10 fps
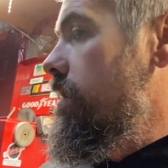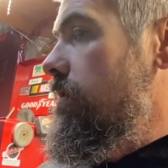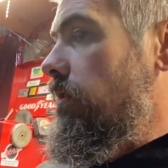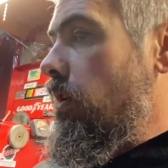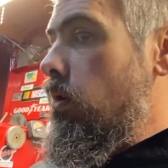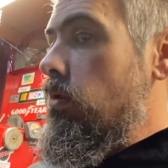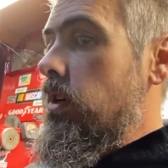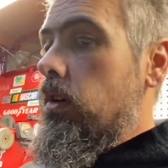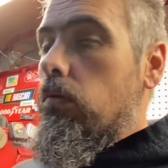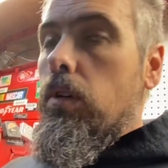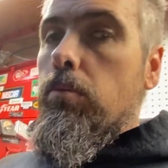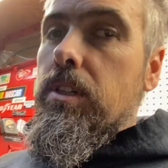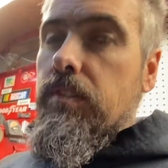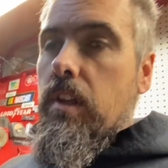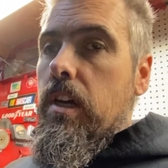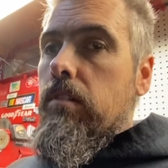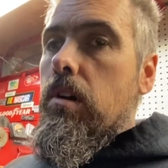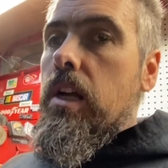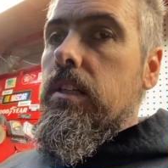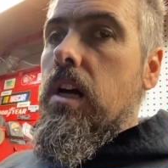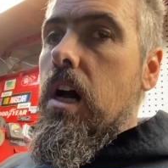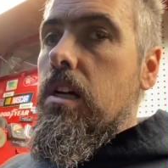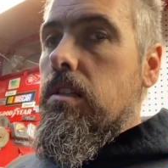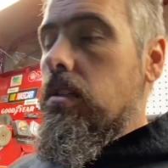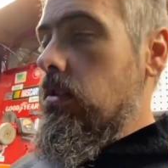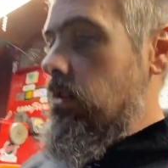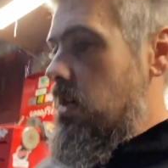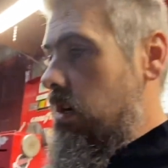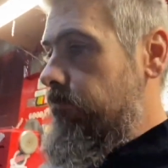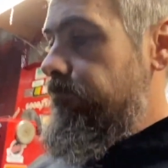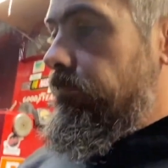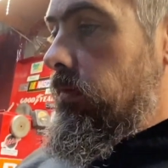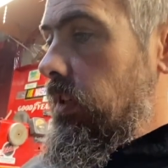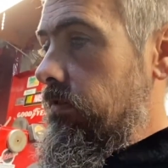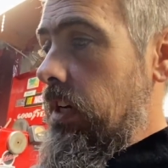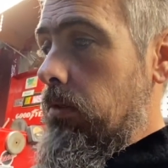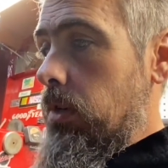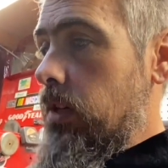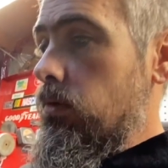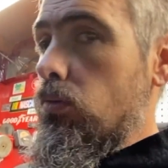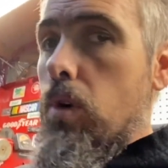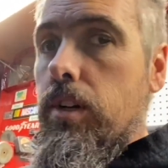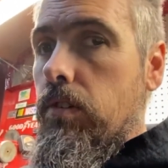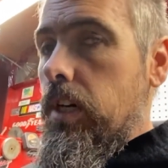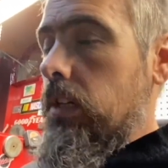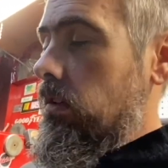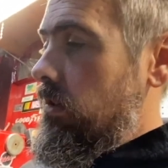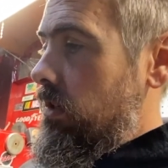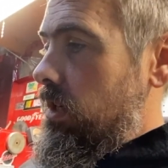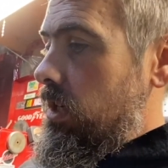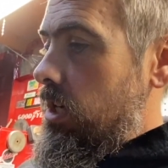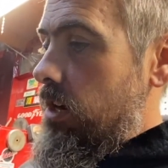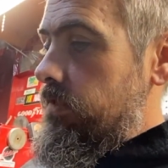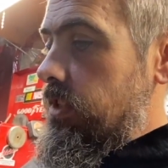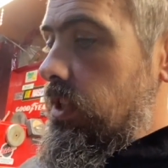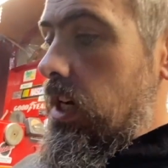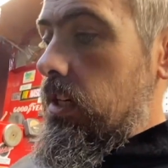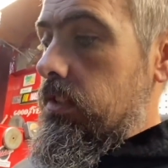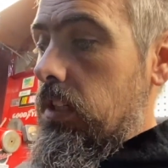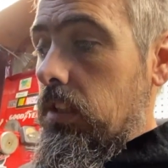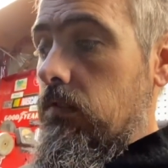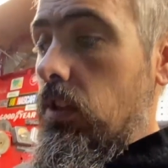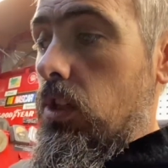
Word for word: so it will be staying red, guys. Um, if anybody was wondering, I've decided to leave the